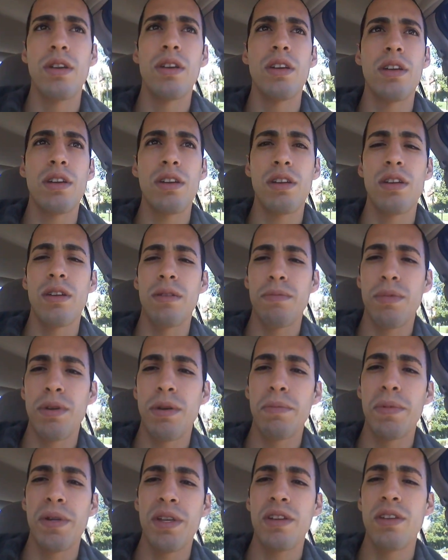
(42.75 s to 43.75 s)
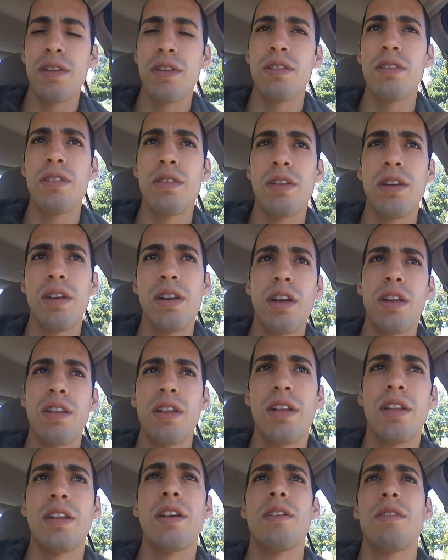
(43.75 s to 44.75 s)
income coming in,
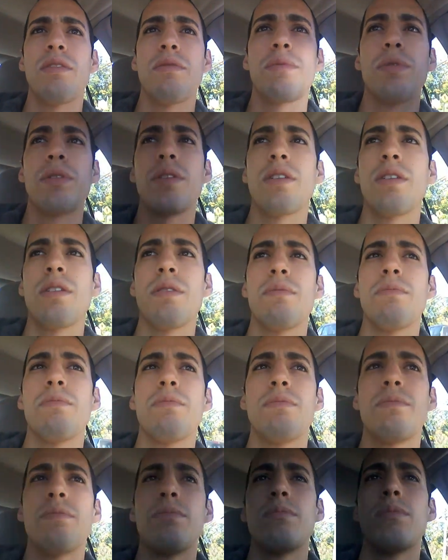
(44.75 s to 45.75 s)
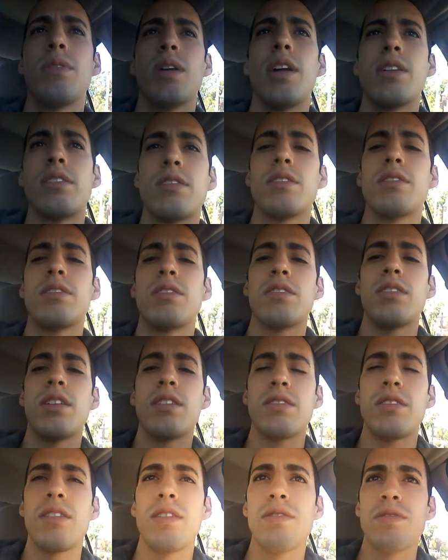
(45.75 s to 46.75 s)
and that'll be,
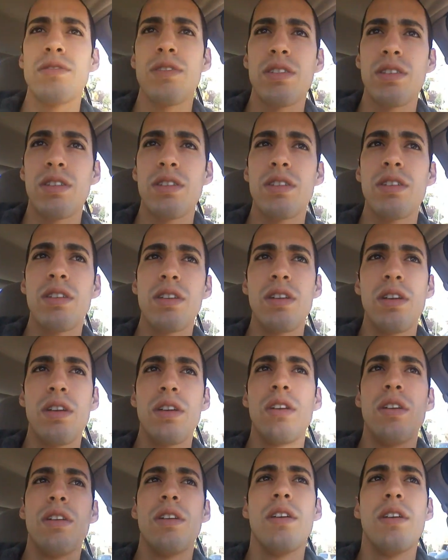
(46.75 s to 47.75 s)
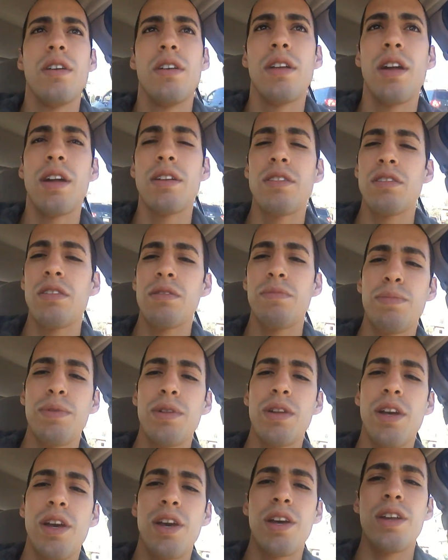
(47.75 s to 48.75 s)
that sounds like that's their
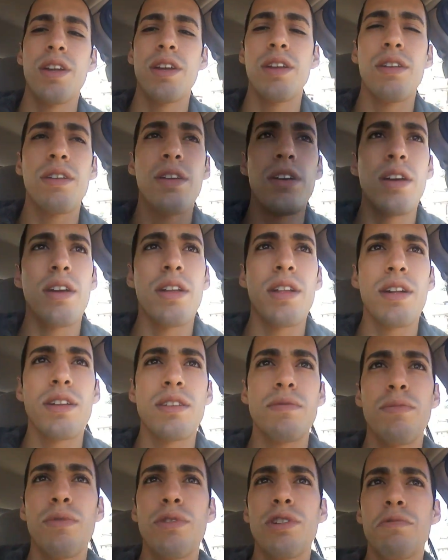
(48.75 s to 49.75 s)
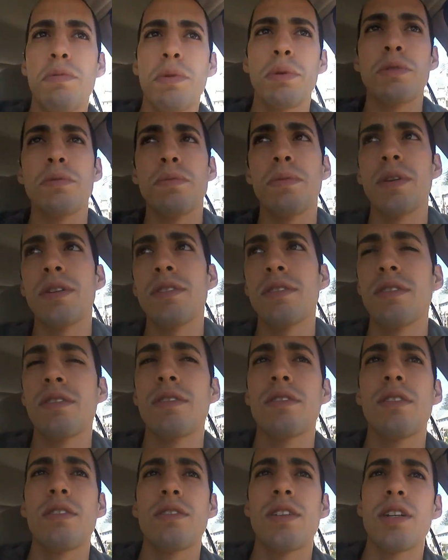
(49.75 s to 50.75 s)
plan, and that's most people's plans,
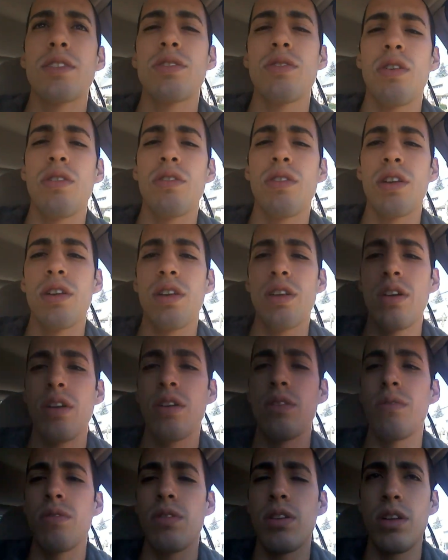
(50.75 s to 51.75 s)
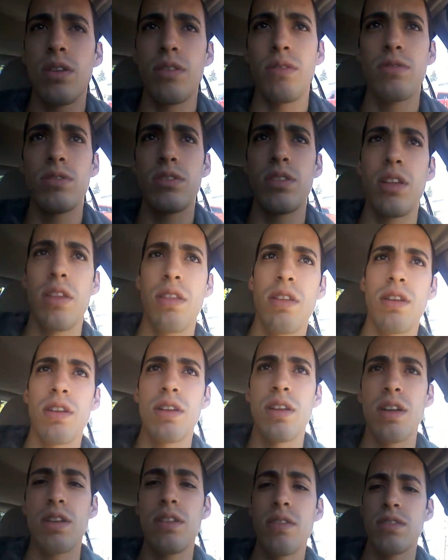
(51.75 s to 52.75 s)
and because that's all they know, it's nothing
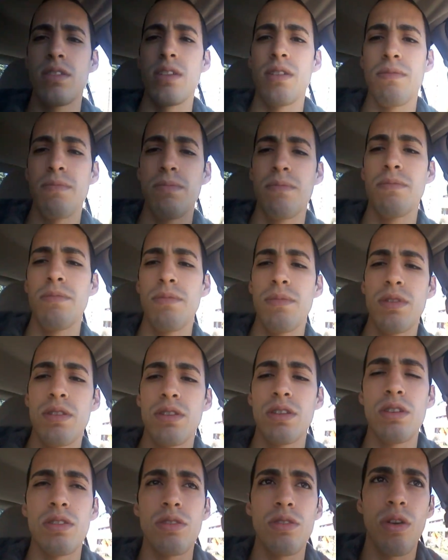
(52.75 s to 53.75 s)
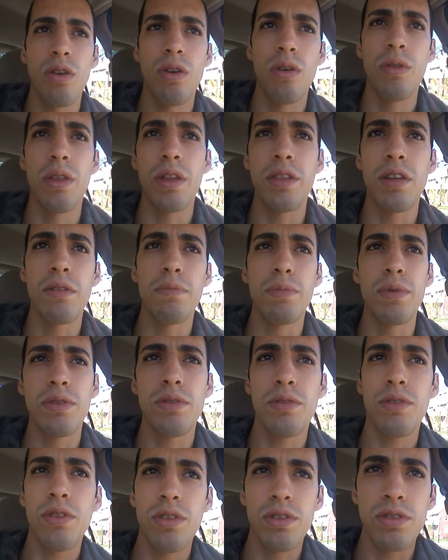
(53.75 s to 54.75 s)
against them, it's just all that they've been
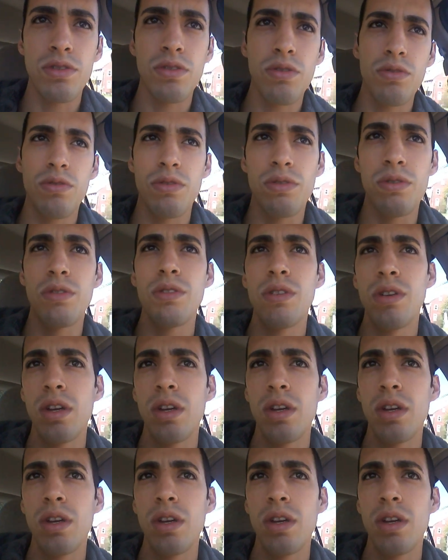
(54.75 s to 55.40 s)
taught at school,